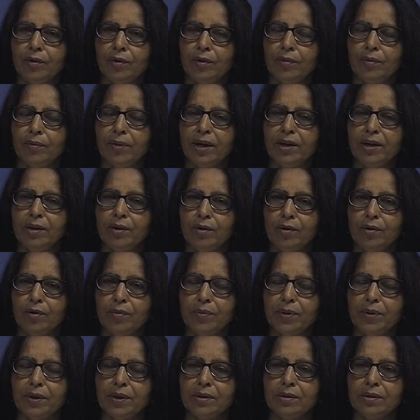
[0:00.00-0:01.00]
by
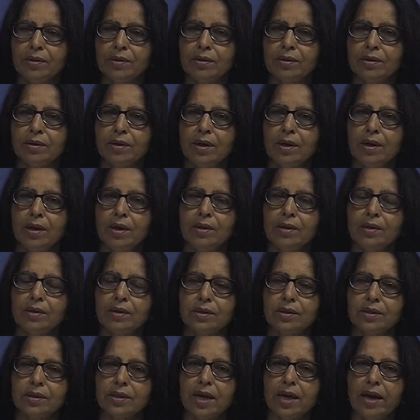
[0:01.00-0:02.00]
European
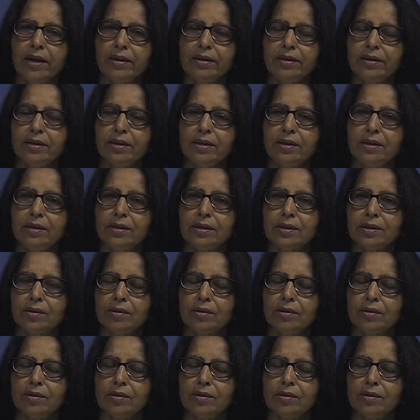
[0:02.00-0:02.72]
societies